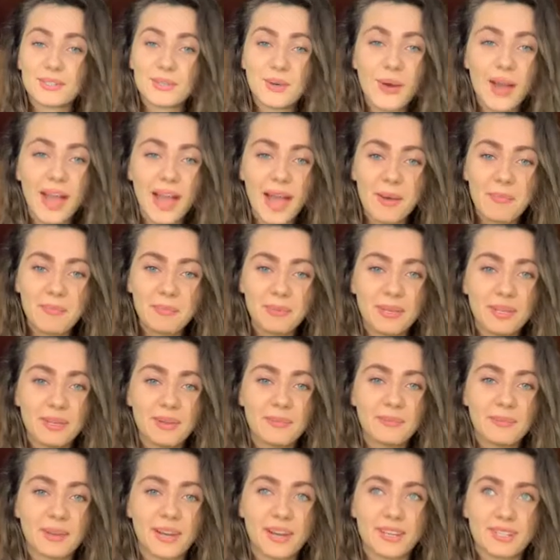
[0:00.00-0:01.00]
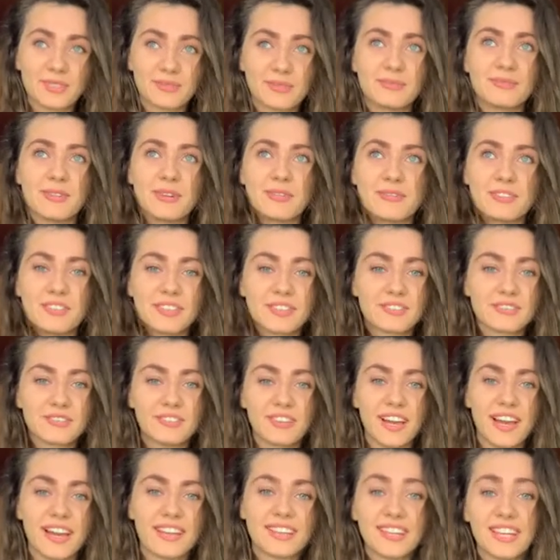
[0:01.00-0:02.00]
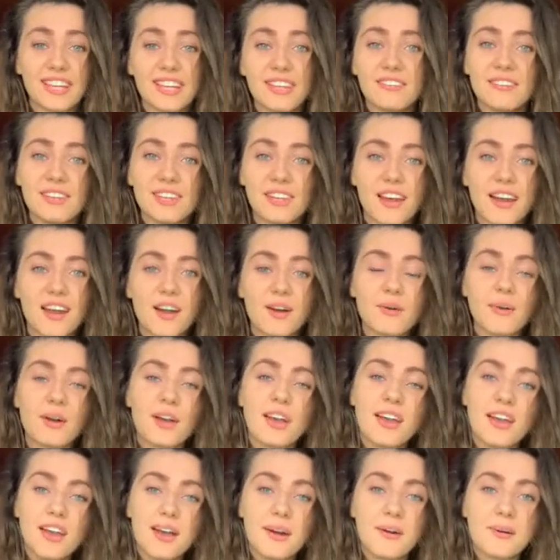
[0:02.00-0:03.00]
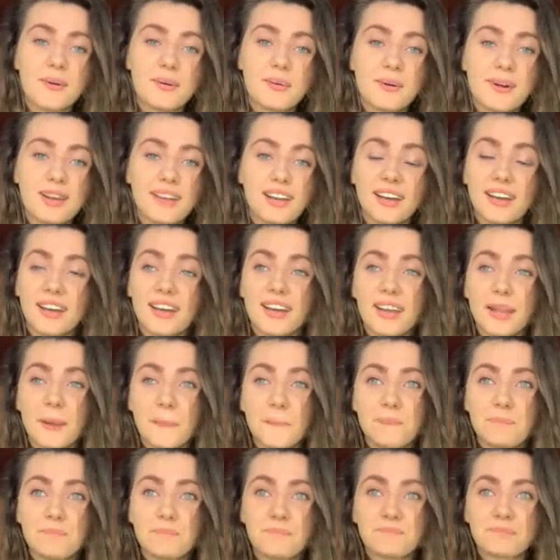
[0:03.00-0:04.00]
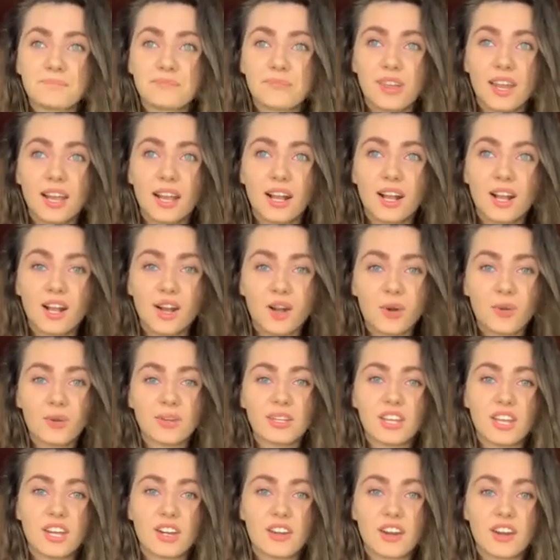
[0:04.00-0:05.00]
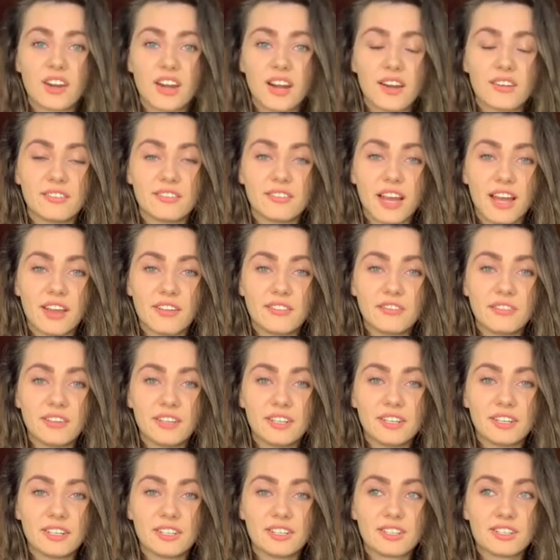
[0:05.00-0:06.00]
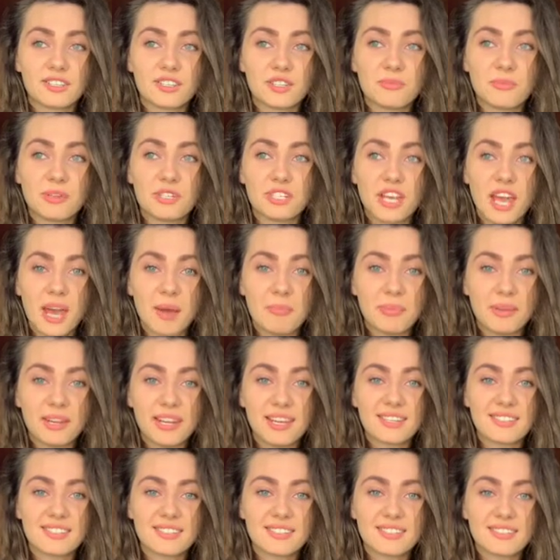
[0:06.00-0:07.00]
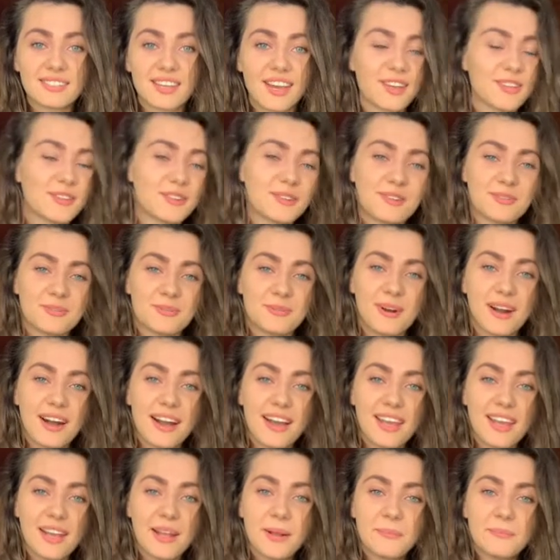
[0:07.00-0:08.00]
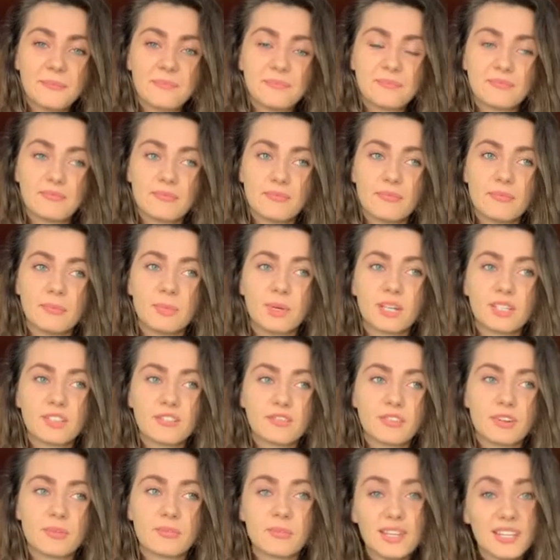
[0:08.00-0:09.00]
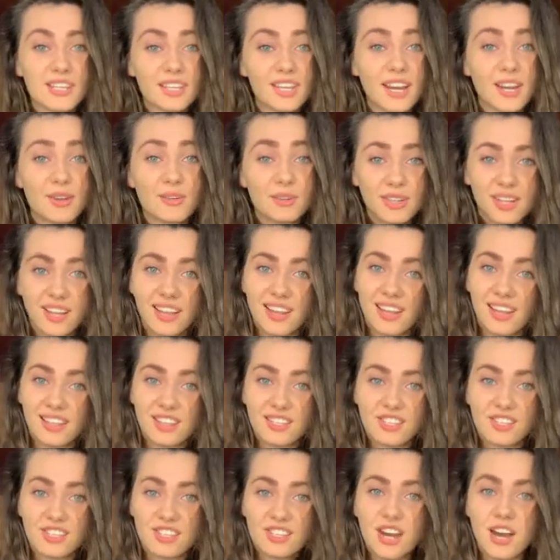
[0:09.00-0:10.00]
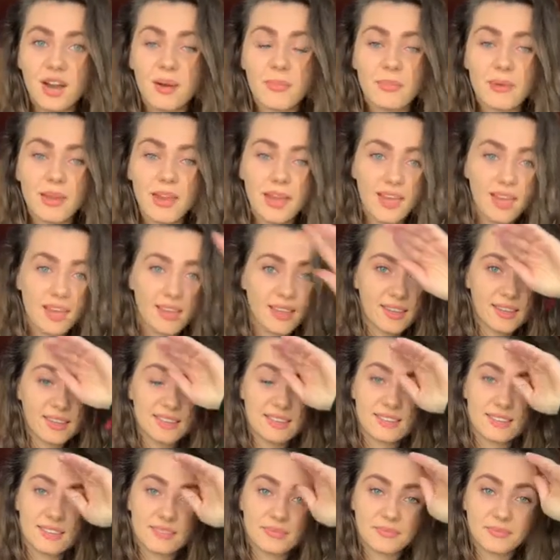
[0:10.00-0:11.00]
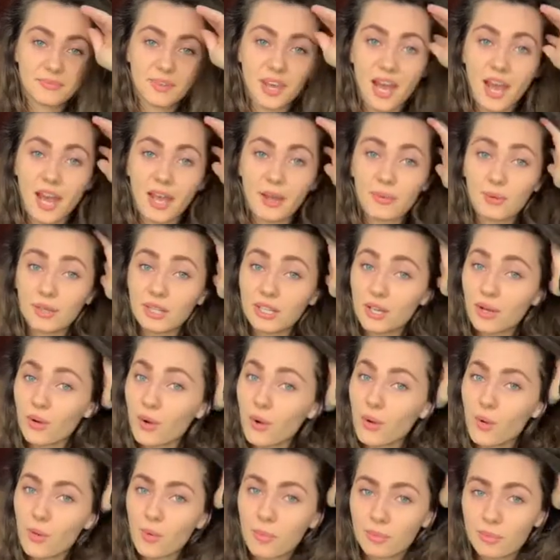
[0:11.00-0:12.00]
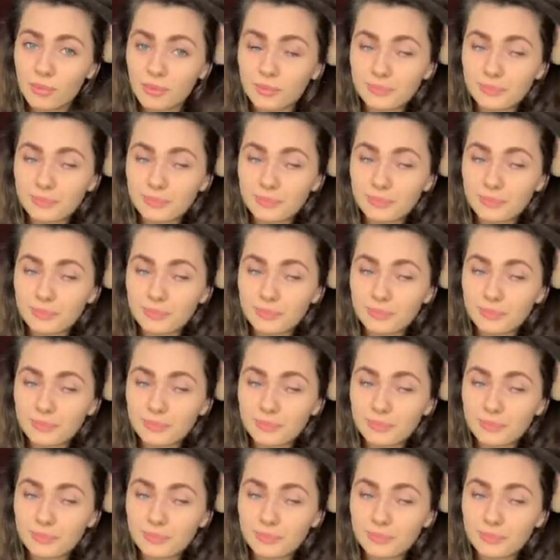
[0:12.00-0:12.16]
happy because of my first flight. And even now when I go in the aircraft, I feel so much happiness. I don't know why, but for me, I really like this job, and I really hope